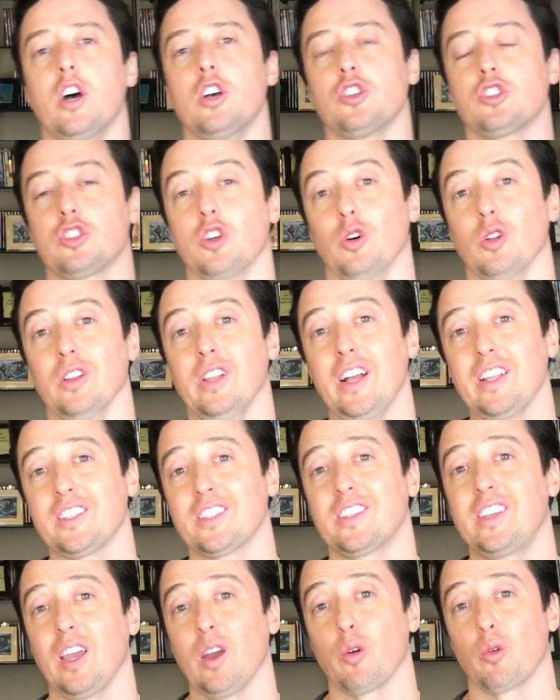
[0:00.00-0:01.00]
so
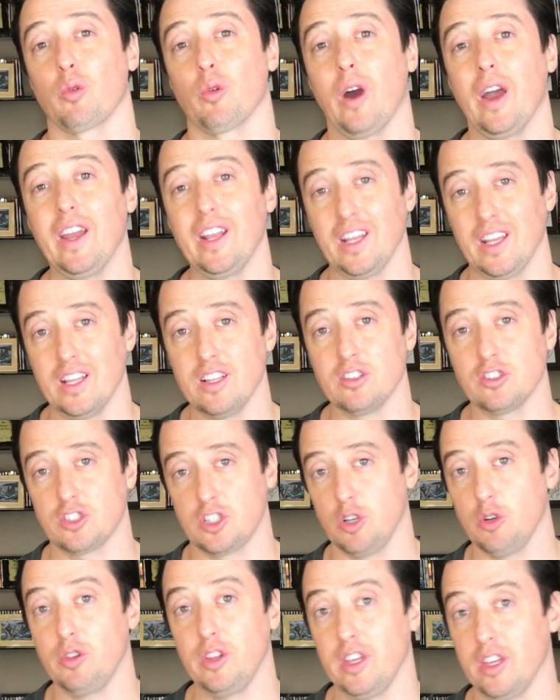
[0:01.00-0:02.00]
let's get right
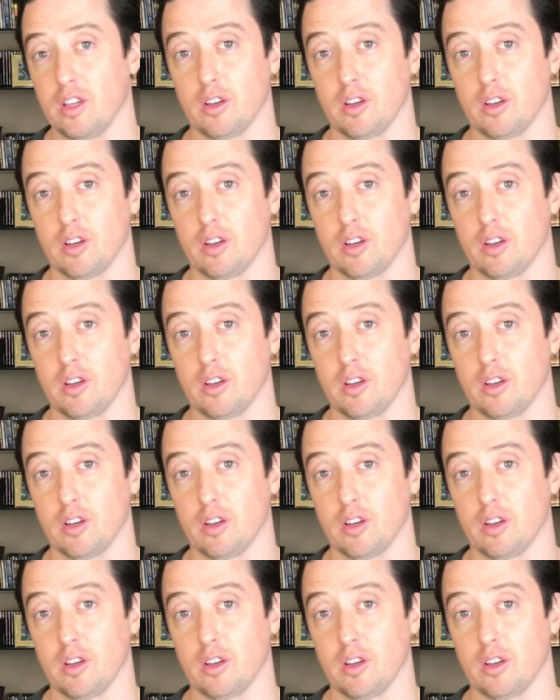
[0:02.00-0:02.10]
into the